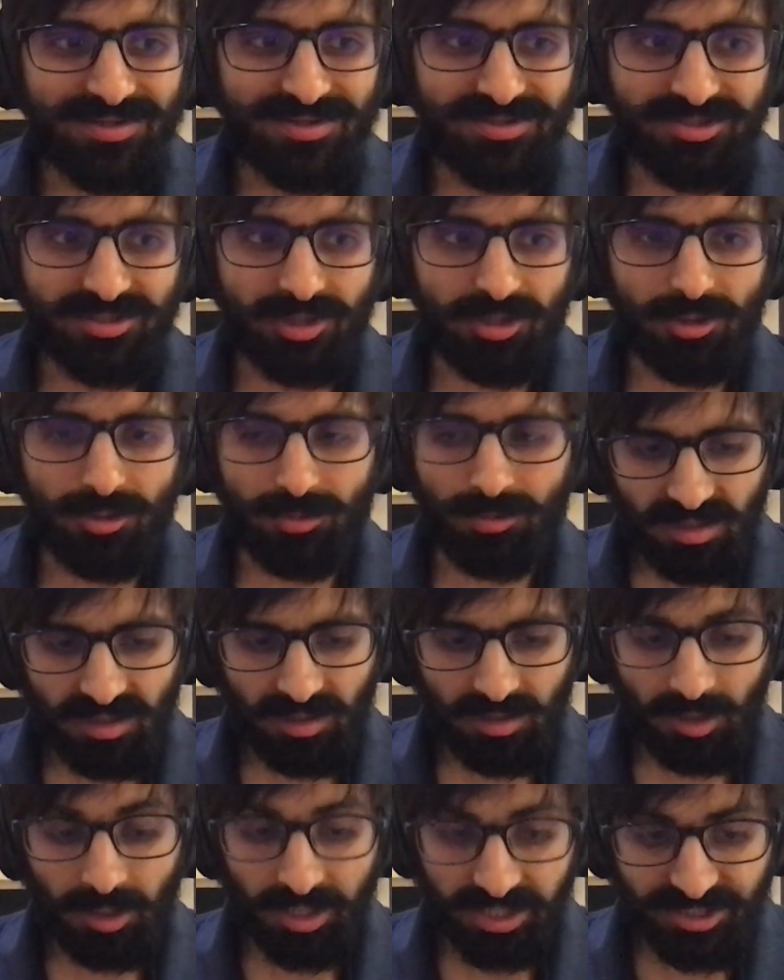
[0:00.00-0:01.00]
So
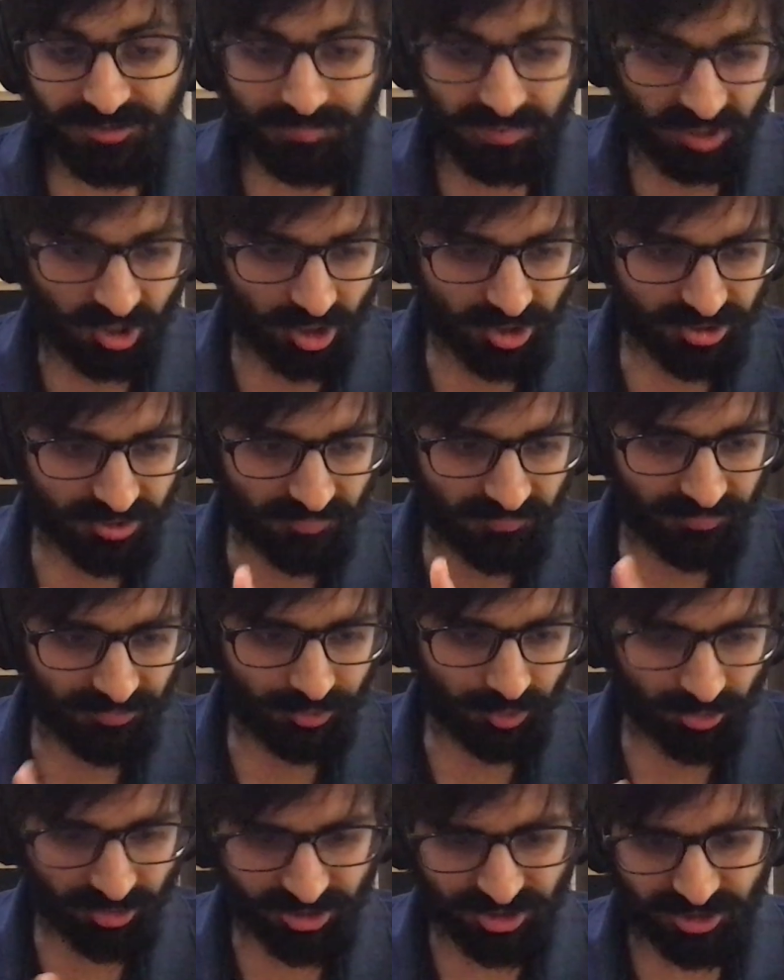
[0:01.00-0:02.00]
it's because
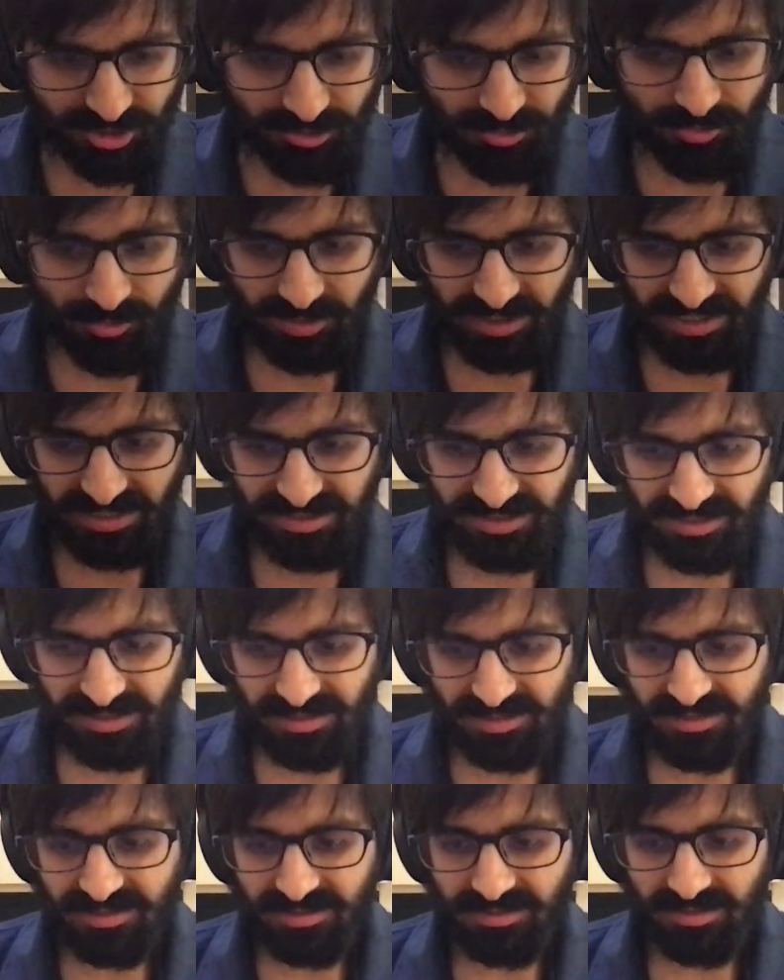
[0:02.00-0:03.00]
of those two
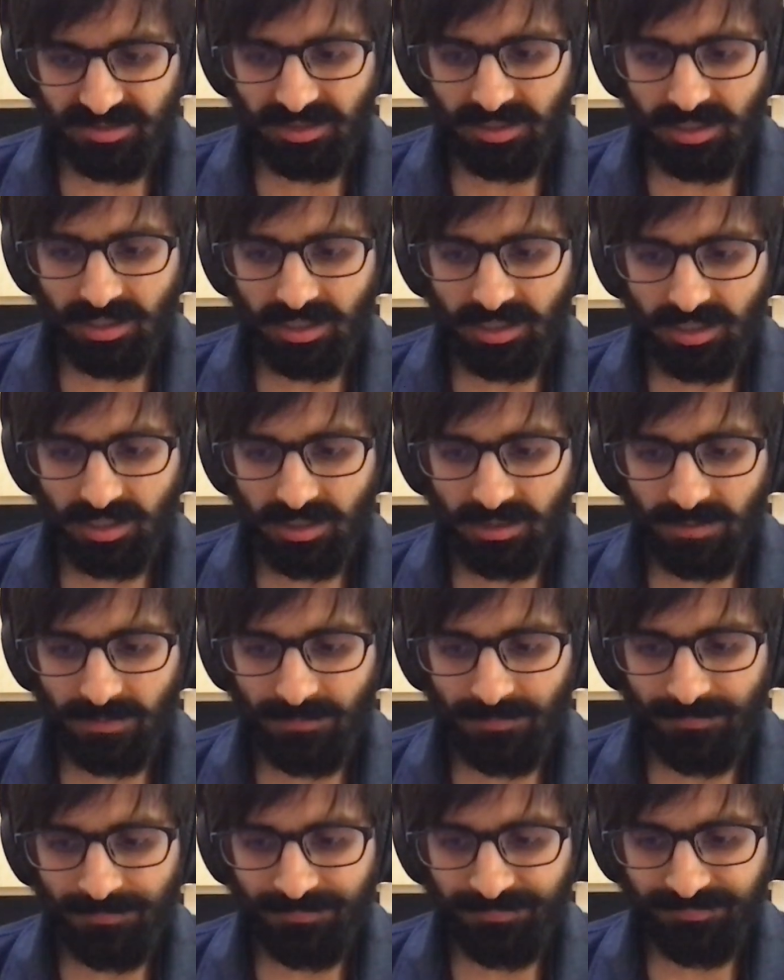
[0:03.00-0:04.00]
reasons,
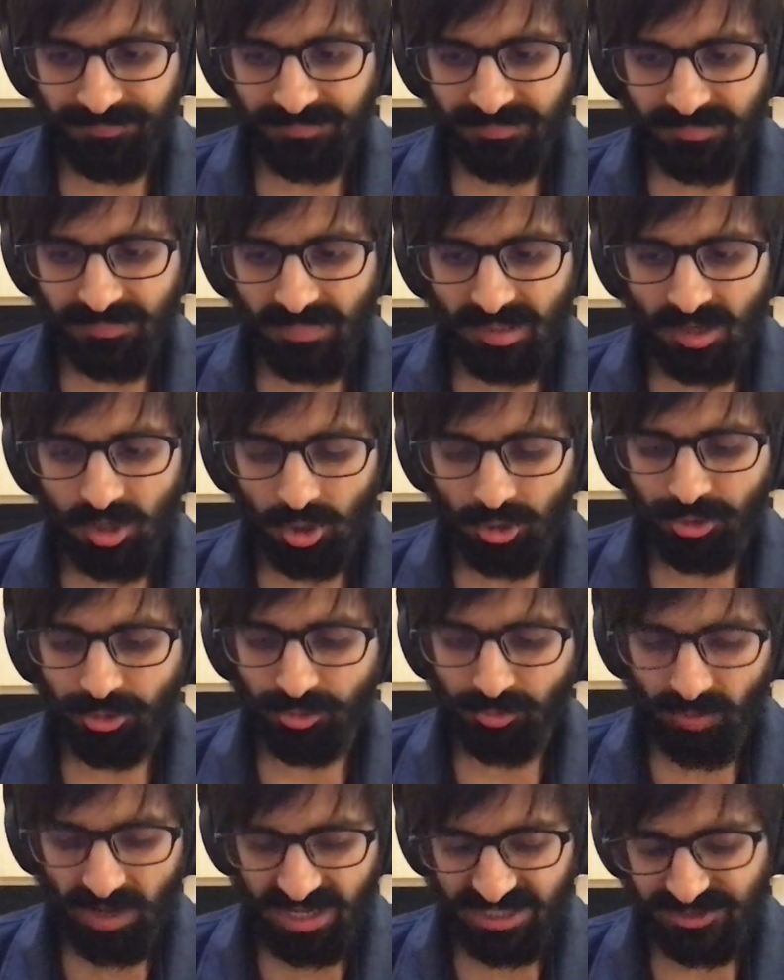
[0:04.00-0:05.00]
or
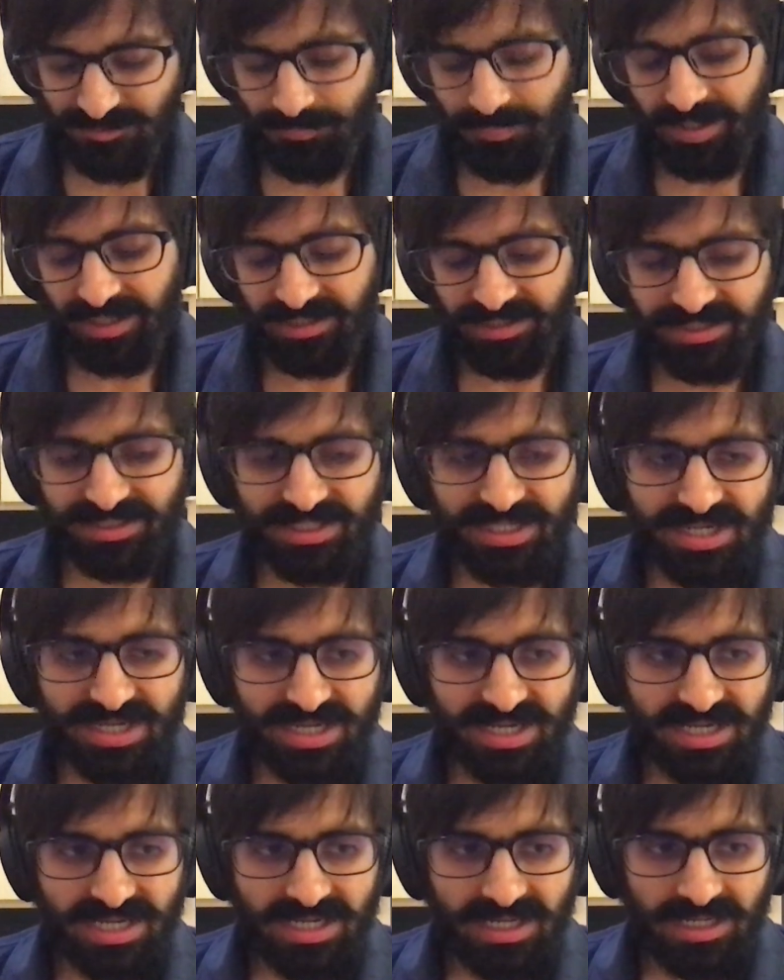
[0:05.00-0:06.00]
two aspects.
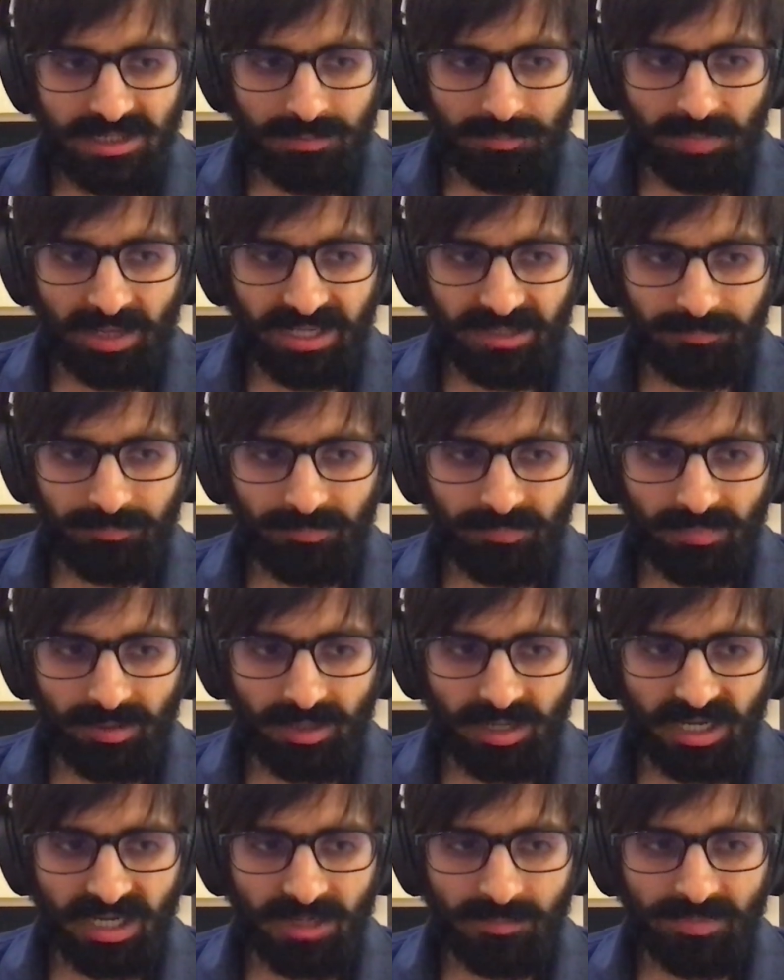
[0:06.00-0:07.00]
My
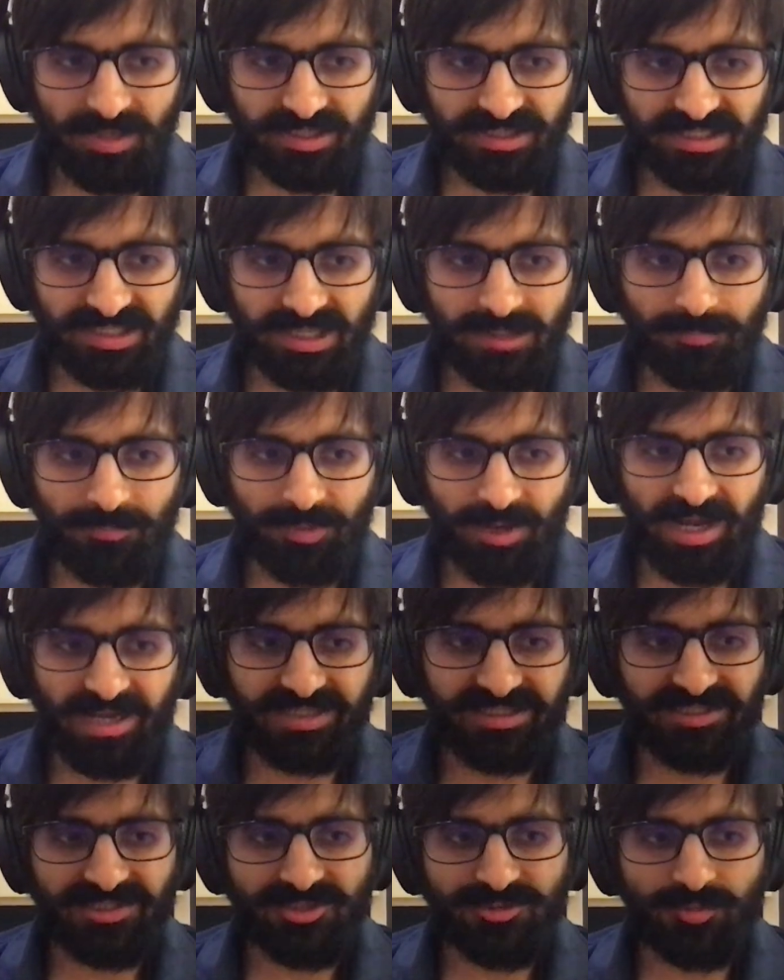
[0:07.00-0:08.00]
Angamardana
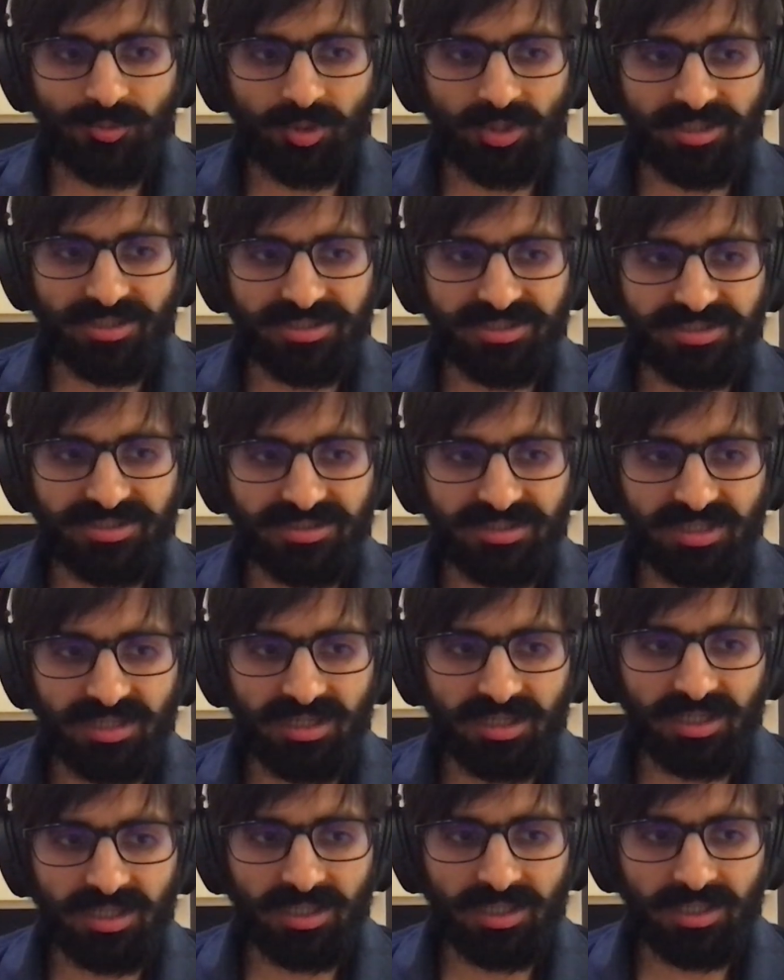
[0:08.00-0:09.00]
practice was
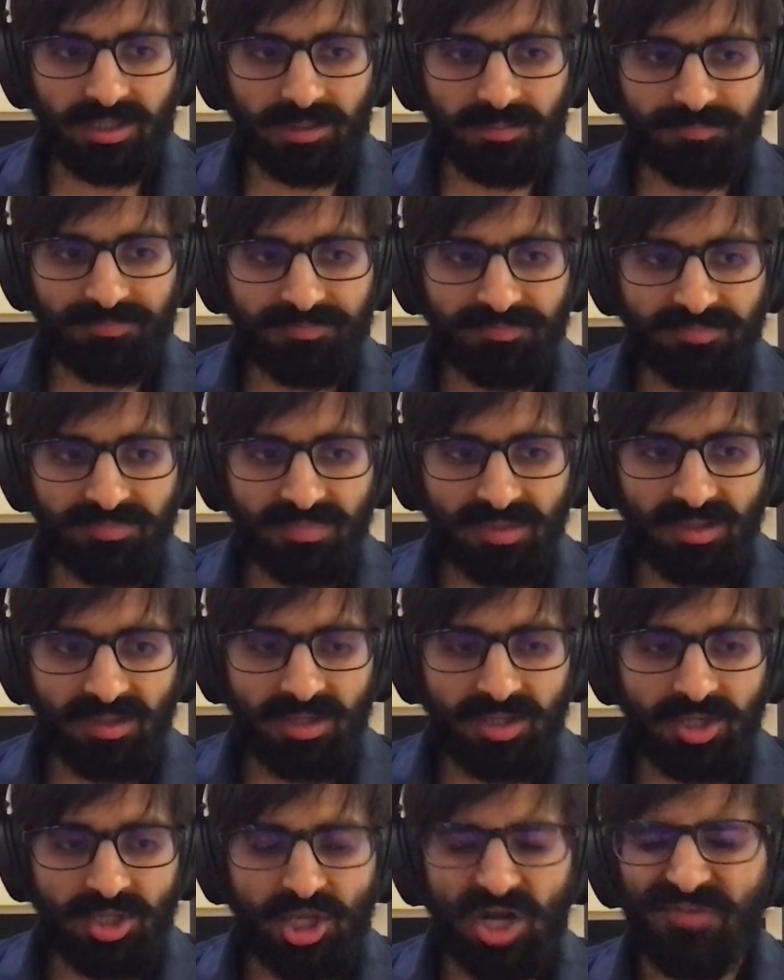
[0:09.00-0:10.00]

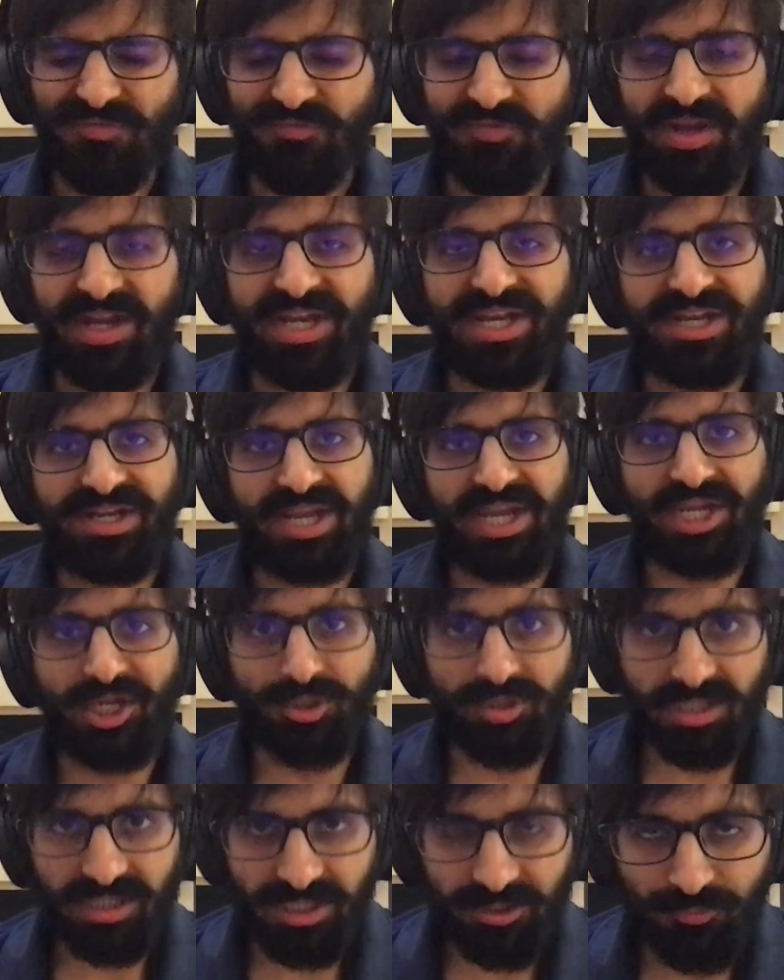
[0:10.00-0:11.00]
not very
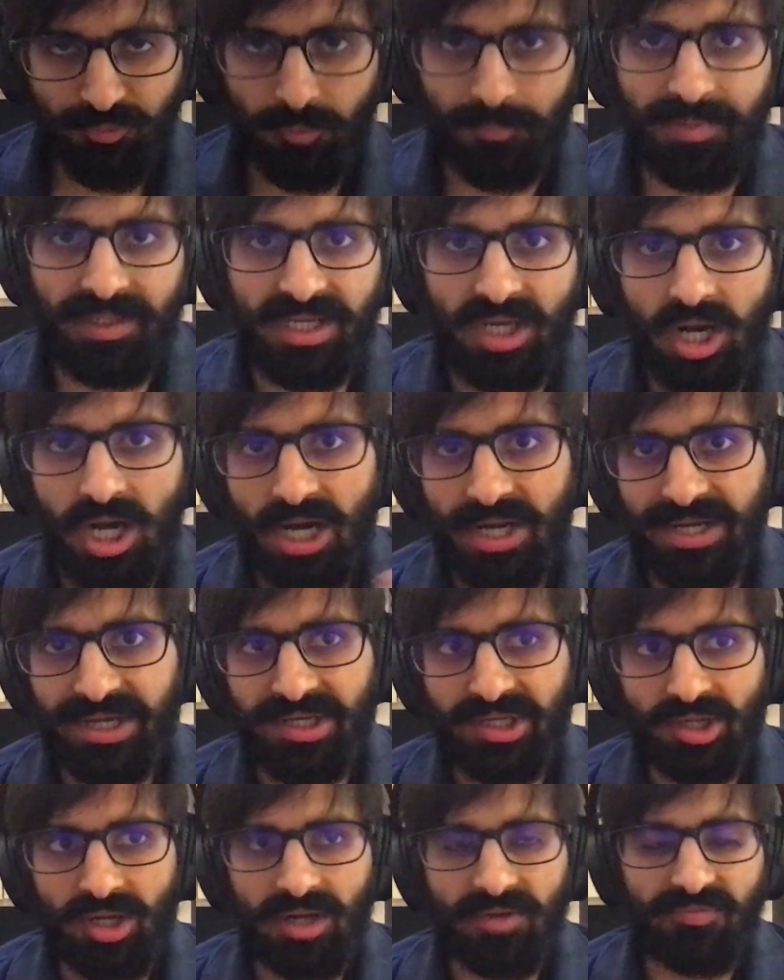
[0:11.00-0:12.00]
regular. It would be on
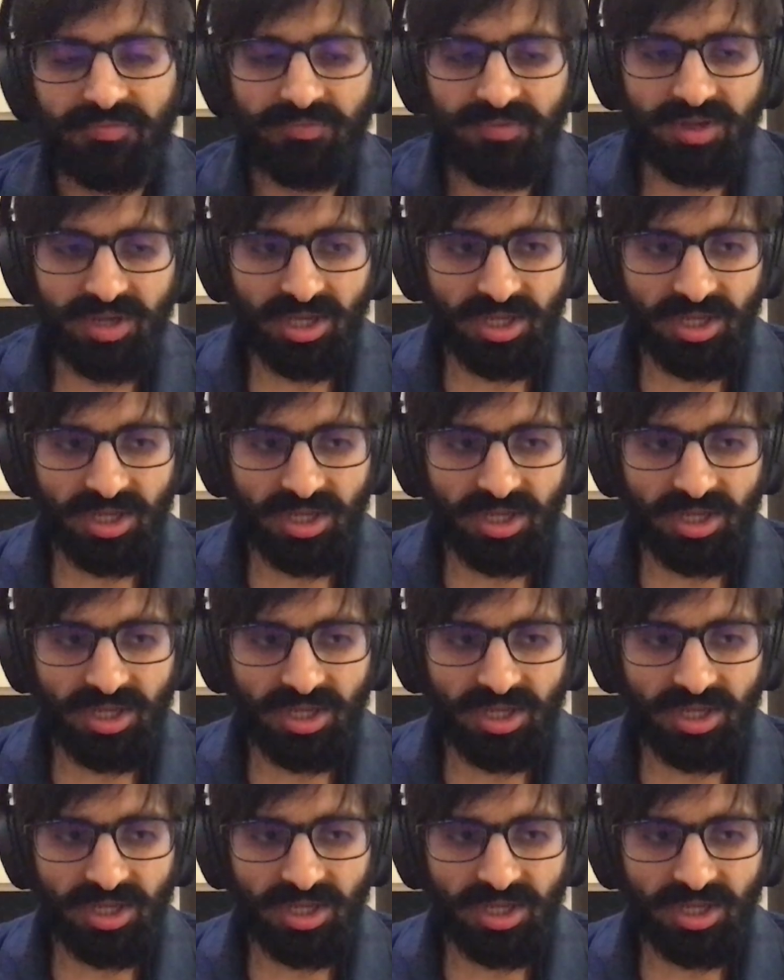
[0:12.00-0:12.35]
and off.